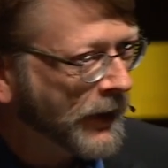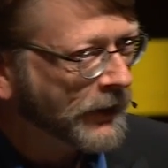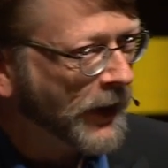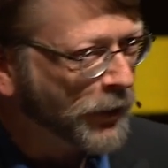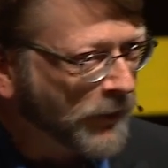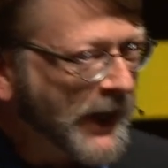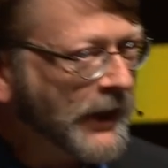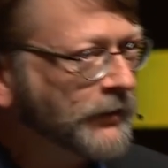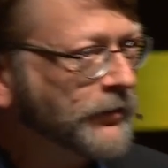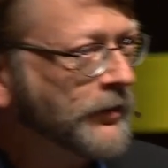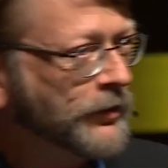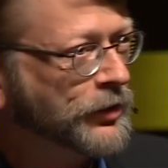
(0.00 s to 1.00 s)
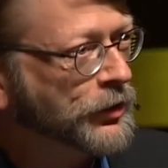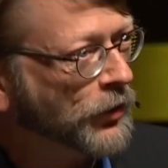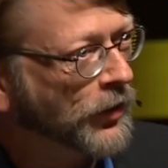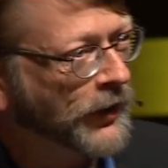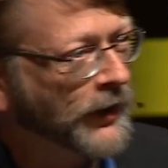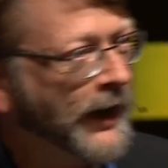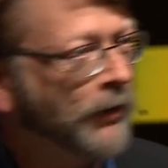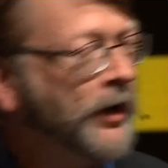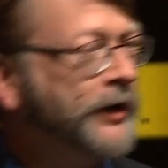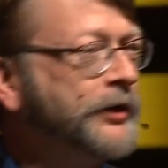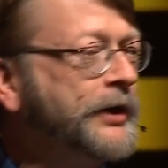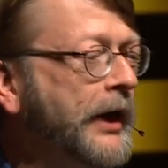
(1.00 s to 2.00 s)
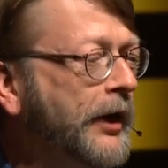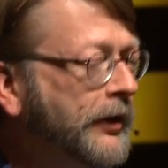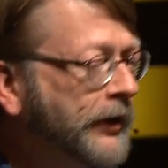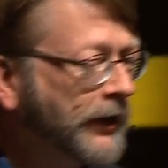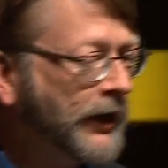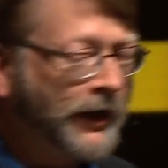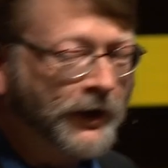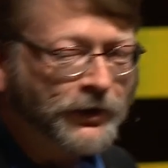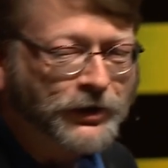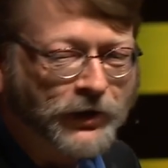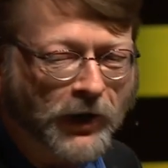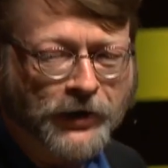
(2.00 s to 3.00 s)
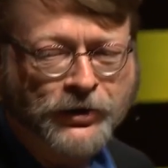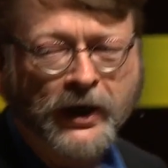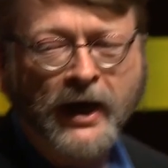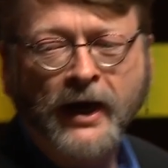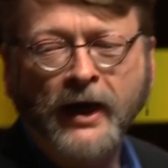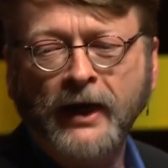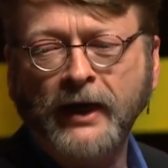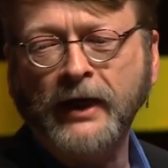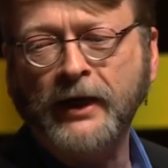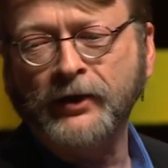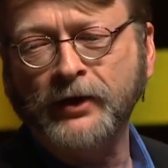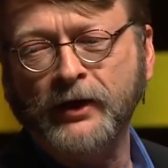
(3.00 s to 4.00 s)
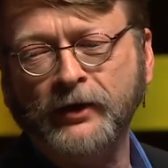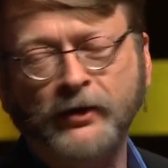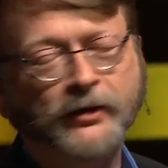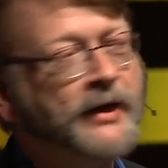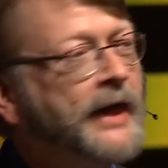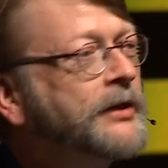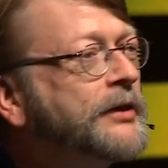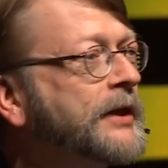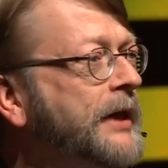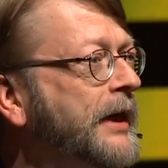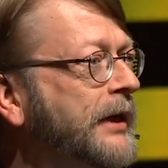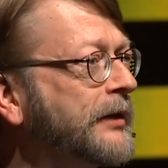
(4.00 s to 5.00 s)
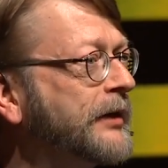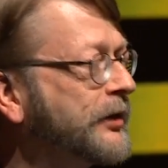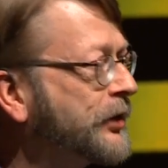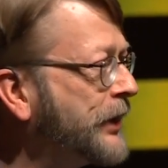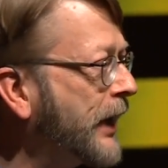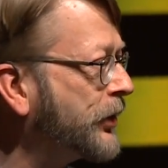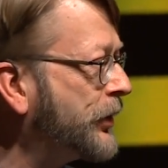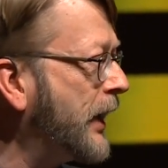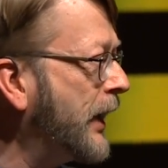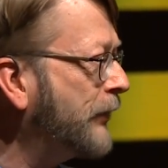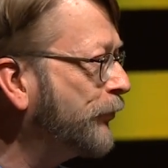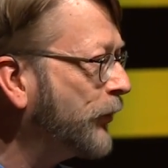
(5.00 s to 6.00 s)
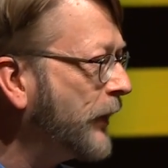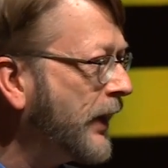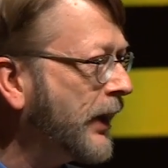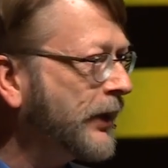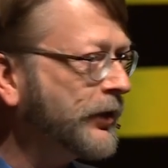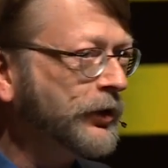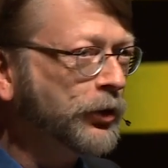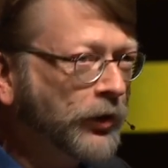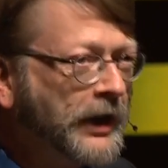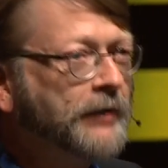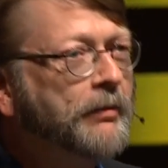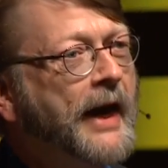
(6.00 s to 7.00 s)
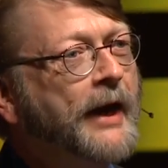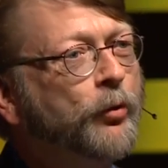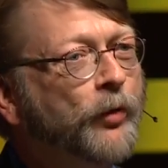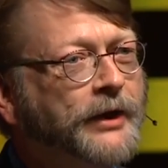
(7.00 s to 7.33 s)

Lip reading: Now, the main story that I want to tell starts in 1960 in Green Bank,